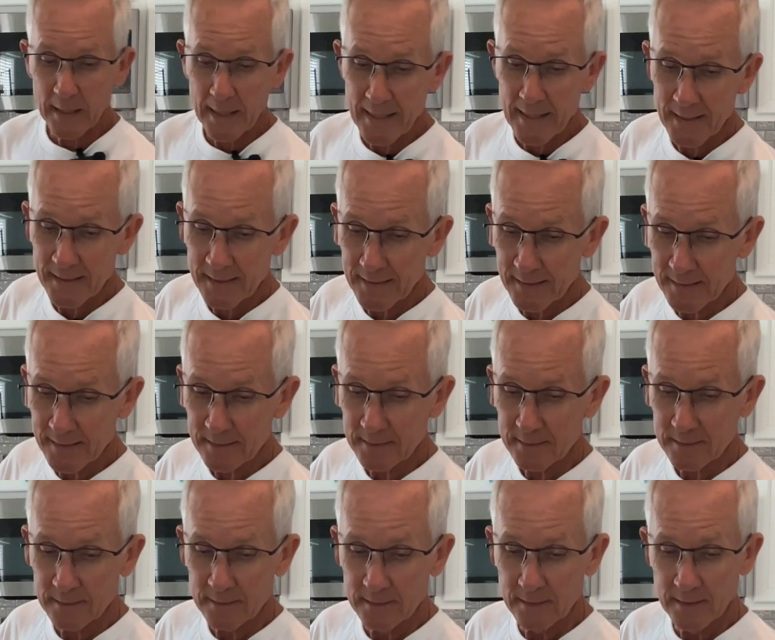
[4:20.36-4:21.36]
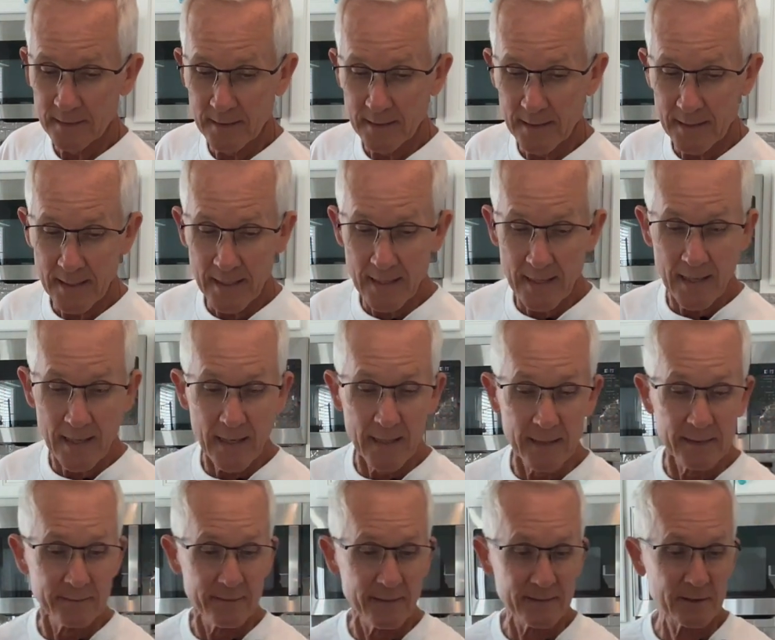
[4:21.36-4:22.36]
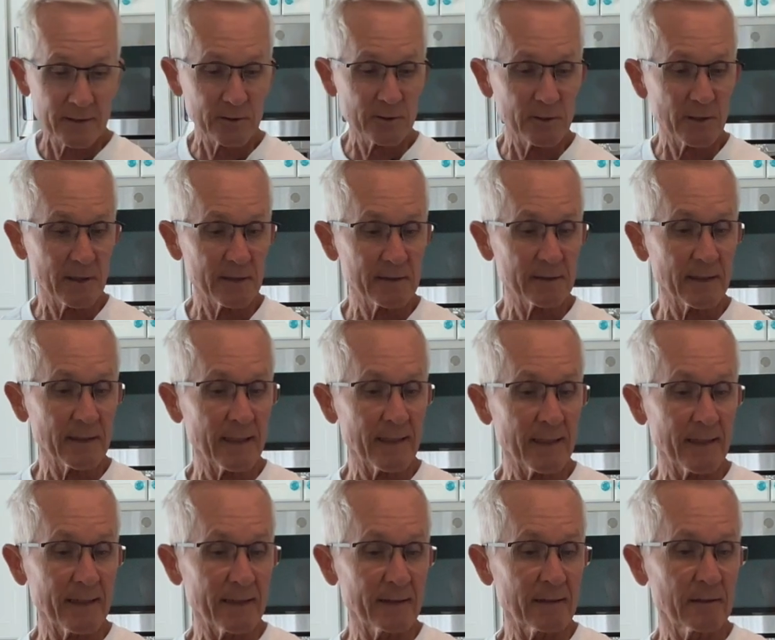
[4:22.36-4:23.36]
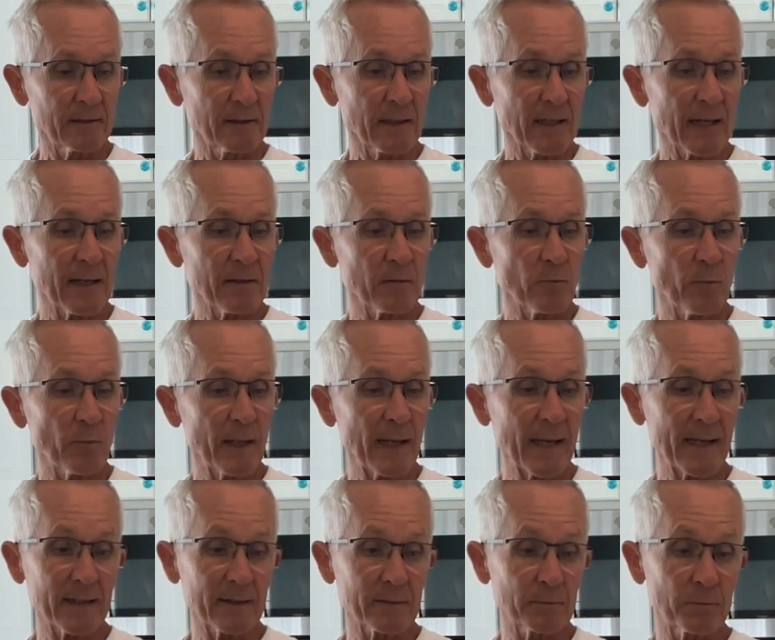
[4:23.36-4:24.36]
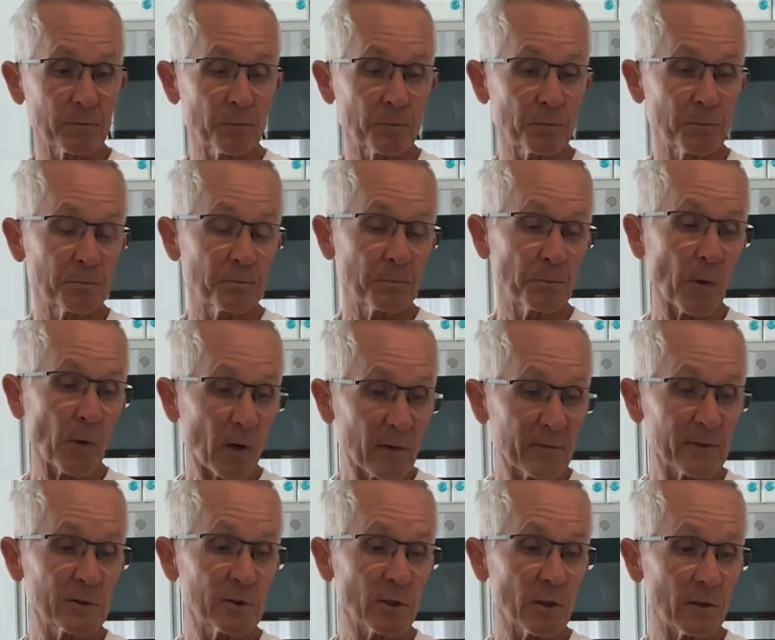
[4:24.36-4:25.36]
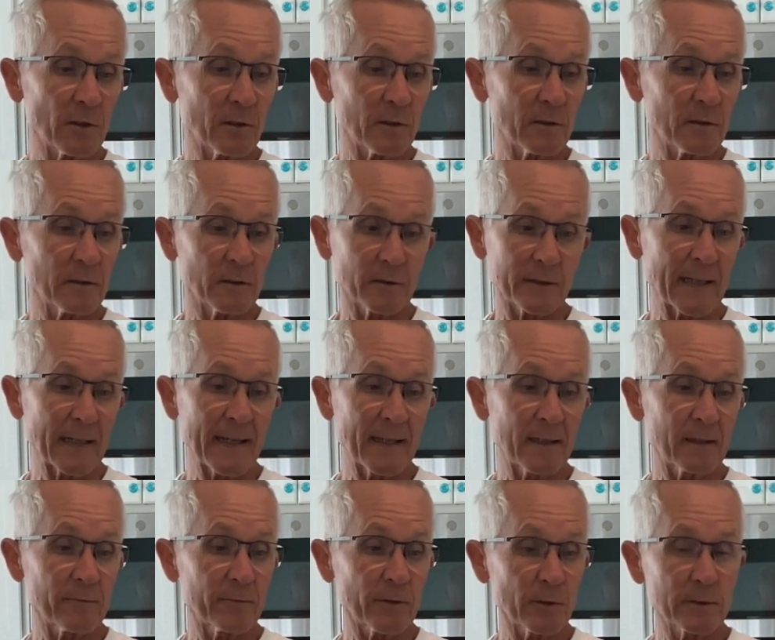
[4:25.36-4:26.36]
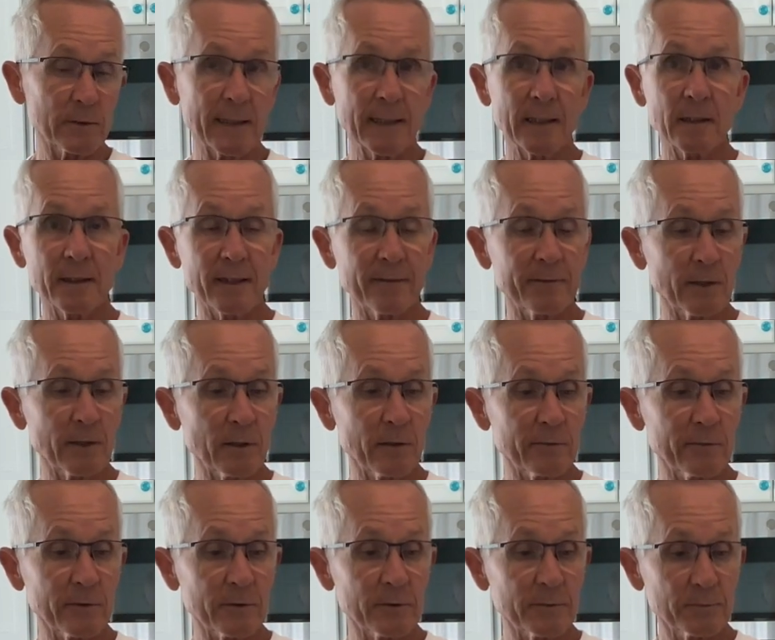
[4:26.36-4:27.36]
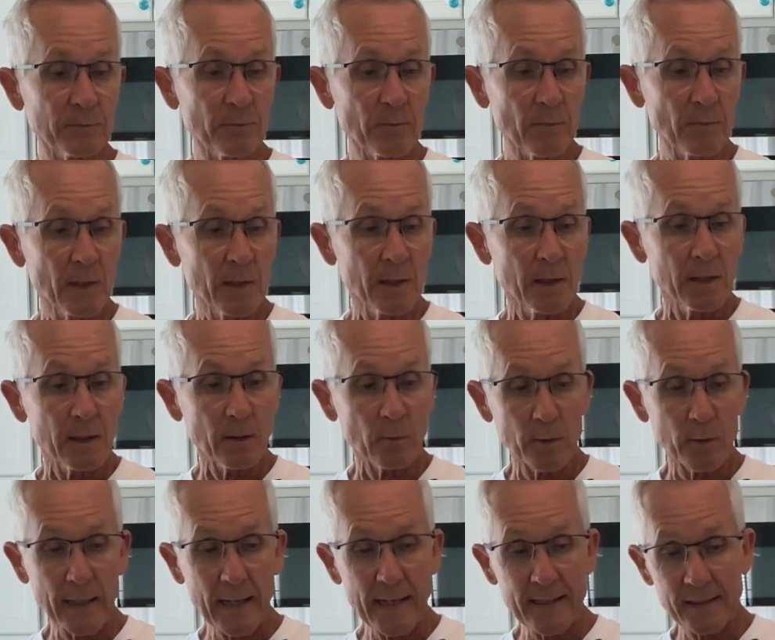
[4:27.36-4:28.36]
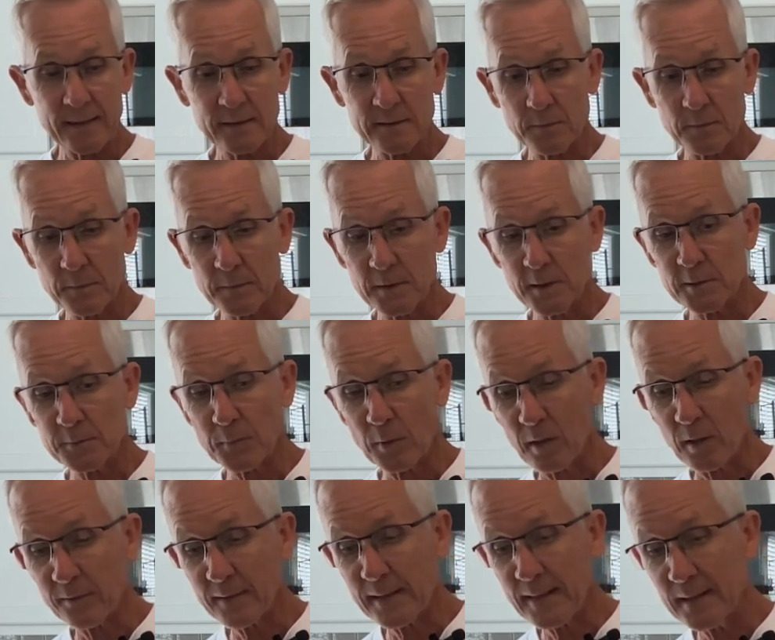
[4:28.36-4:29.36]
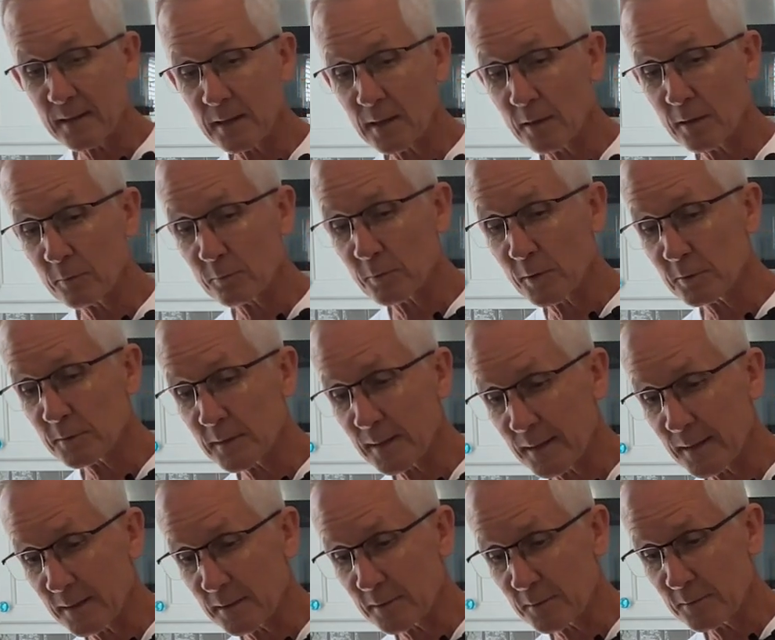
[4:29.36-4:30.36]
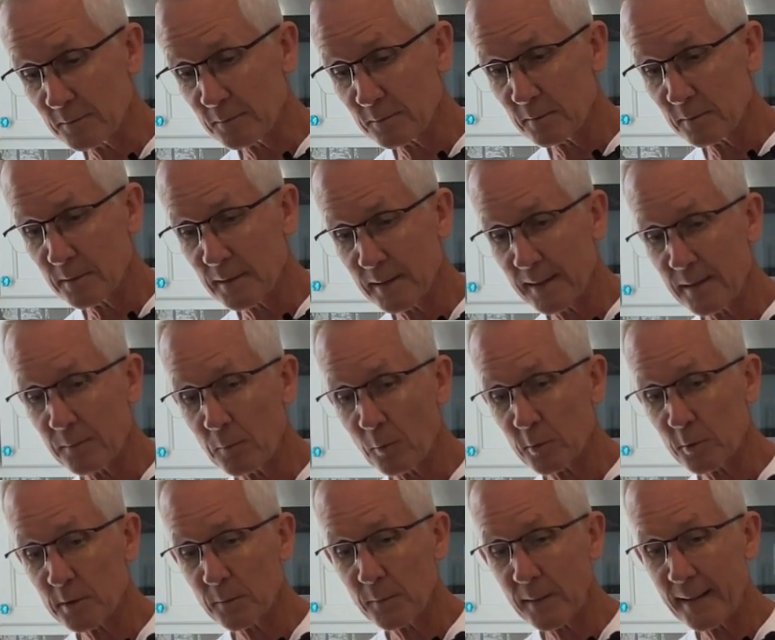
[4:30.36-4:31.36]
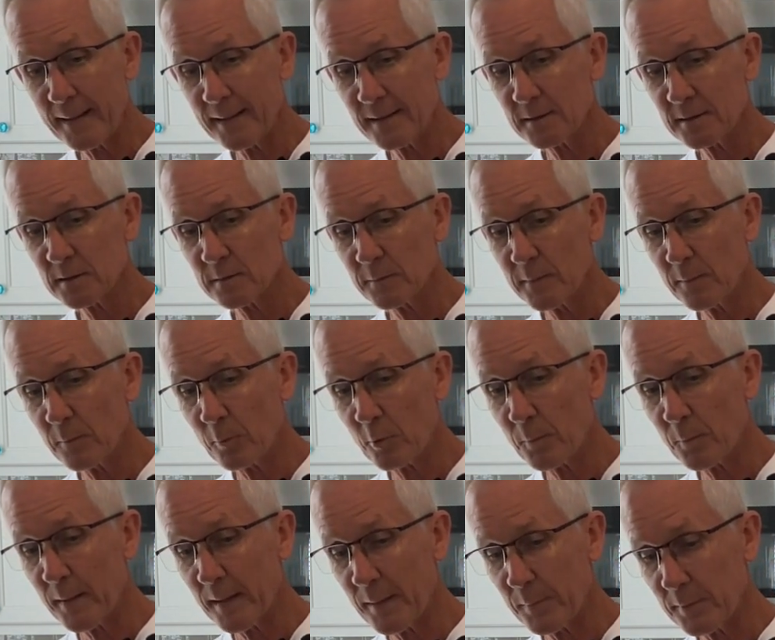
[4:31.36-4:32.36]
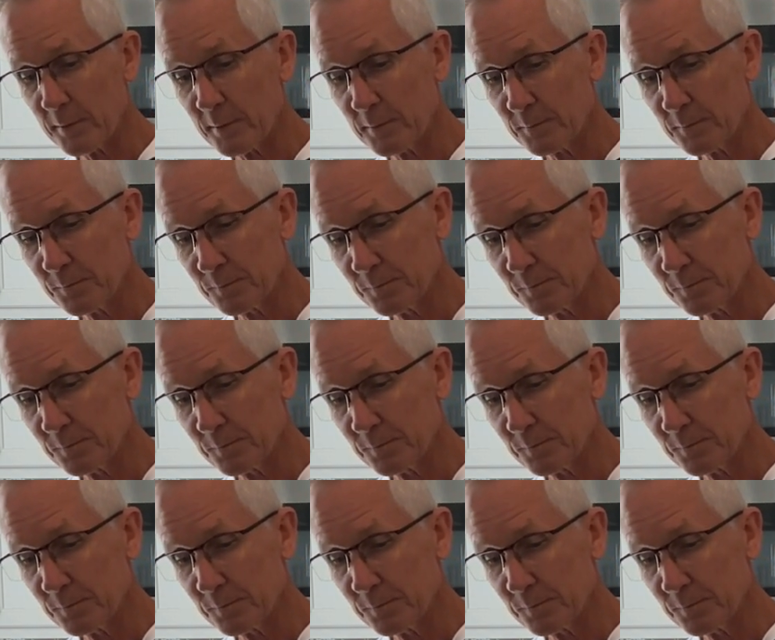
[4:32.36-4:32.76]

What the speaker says: adding, this is just we had a part of a jar or can of rotel left over. We're adding just part of a can of rotel. Again, more tomatoes, a bit more pepper.